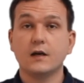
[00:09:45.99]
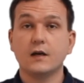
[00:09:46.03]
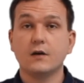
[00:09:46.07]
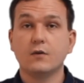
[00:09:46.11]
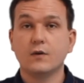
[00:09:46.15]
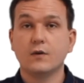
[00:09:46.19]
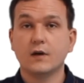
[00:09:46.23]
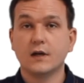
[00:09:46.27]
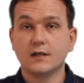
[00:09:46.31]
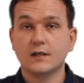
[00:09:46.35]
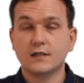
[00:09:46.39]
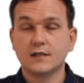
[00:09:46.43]

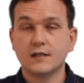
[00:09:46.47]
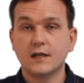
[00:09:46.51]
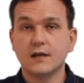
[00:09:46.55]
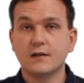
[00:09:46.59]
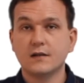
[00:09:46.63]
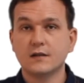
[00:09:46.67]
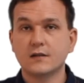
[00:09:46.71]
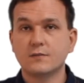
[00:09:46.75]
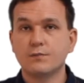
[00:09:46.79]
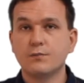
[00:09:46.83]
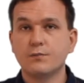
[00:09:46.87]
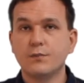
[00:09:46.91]
when I say
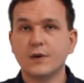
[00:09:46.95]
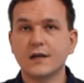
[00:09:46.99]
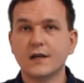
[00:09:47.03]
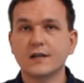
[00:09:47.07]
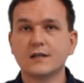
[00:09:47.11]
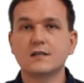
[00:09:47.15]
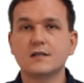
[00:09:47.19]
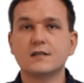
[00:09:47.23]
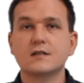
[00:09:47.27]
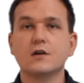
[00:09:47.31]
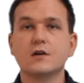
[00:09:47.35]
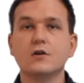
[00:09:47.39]
this, but
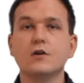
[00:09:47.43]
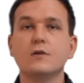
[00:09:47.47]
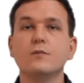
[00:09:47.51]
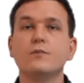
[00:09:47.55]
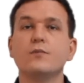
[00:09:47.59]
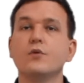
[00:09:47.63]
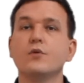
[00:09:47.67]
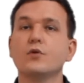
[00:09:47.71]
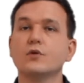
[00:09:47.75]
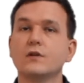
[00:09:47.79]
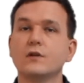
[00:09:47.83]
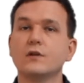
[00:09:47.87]
it's so
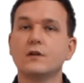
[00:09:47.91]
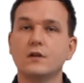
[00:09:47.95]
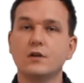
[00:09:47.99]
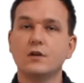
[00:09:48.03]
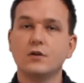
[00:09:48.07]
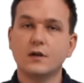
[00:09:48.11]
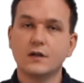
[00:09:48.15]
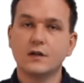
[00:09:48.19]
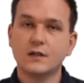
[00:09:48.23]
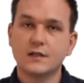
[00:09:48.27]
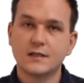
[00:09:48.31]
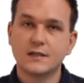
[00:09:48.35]
important that
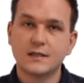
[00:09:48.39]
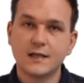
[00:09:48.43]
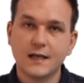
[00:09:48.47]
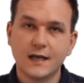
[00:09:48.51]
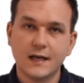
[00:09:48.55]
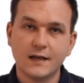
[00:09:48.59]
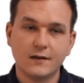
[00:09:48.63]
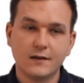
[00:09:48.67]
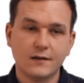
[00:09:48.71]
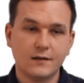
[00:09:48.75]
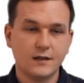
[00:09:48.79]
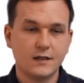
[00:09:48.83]
you
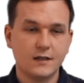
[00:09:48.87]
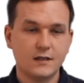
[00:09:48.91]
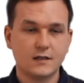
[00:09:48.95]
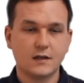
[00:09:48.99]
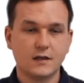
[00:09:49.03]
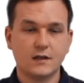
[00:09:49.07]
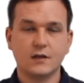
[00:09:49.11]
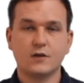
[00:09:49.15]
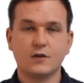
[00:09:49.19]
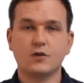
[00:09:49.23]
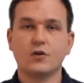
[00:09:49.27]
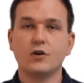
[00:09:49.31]
understand that these
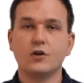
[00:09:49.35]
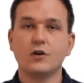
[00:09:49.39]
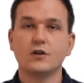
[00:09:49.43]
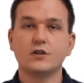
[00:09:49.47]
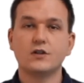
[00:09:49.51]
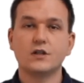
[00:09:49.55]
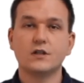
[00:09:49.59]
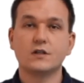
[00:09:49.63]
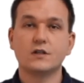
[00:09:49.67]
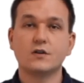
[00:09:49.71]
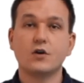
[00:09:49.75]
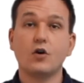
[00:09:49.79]

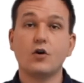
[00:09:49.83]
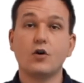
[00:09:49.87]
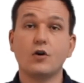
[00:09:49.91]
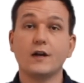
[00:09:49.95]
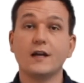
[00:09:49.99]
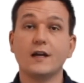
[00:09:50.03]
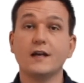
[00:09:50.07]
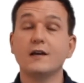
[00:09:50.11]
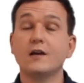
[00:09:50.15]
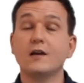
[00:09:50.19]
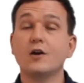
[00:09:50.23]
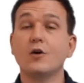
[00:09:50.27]
ideologies are
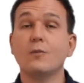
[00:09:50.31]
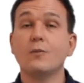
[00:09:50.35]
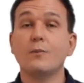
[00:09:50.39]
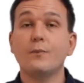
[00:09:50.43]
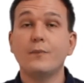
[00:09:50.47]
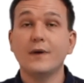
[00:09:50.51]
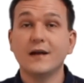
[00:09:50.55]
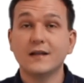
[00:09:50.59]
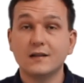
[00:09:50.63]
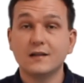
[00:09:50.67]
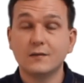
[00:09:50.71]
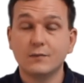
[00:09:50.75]

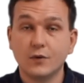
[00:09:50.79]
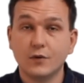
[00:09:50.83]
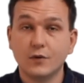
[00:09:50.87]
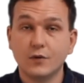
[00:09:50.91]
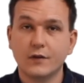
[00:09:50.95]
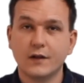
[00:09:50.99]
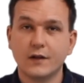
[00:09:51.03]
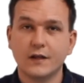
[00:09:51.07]
incompatible.